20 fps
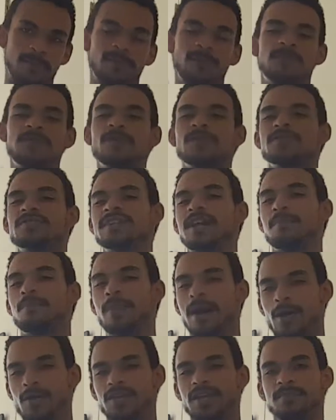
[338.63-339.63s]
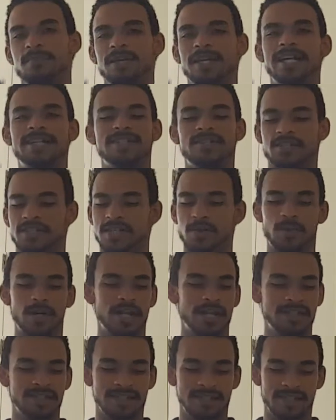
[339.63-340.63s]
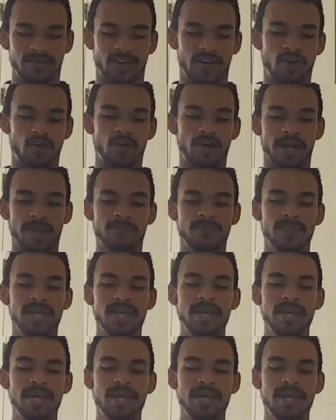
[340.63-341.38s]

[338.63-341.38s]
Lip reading: Feel free to stop mouthing me. Like, seriously, what the hell is this even going?